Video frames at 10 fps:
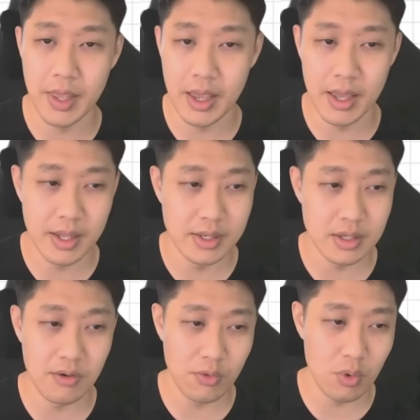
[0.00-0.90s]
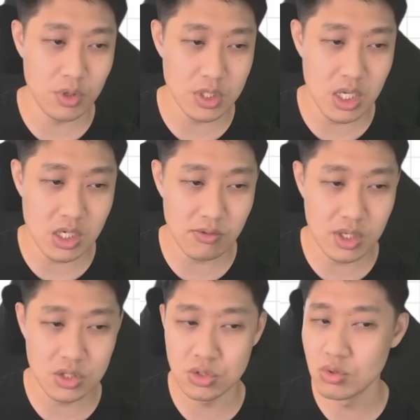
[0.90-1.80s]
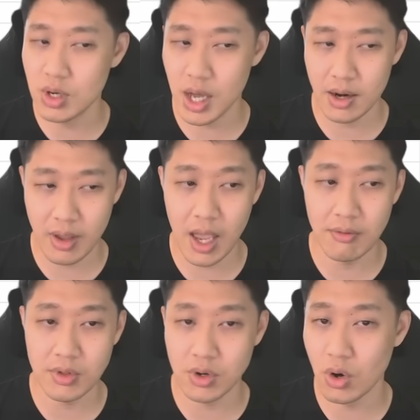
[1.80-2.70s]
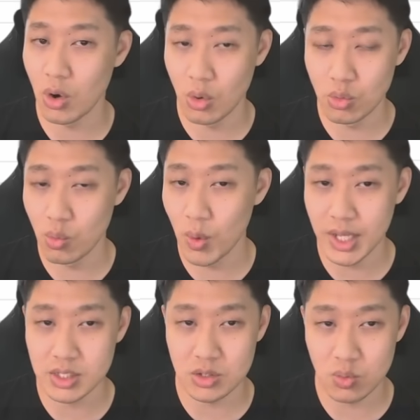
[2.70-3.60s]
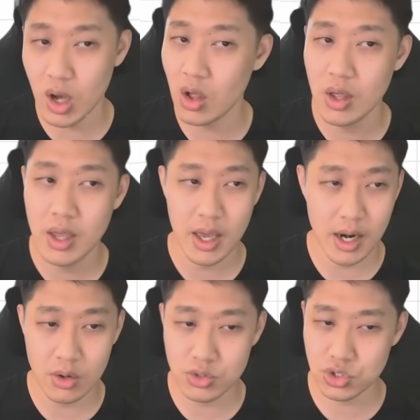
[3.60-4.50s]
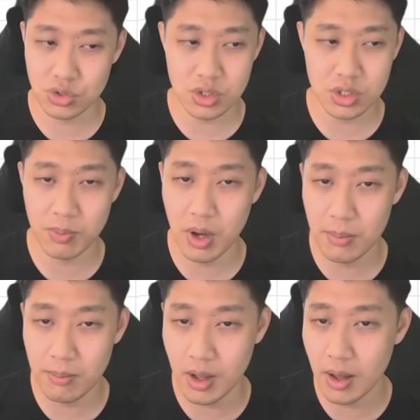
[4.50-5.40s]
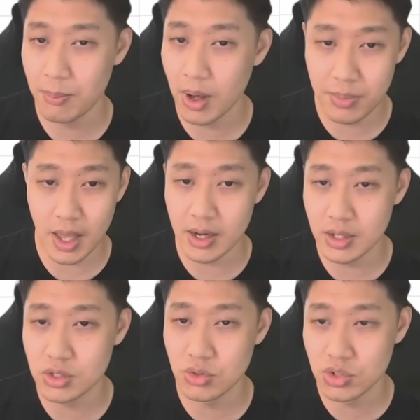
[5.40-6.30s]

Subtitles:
And of course, each of these do kind of have their own weights as well. And I was sure to pump that into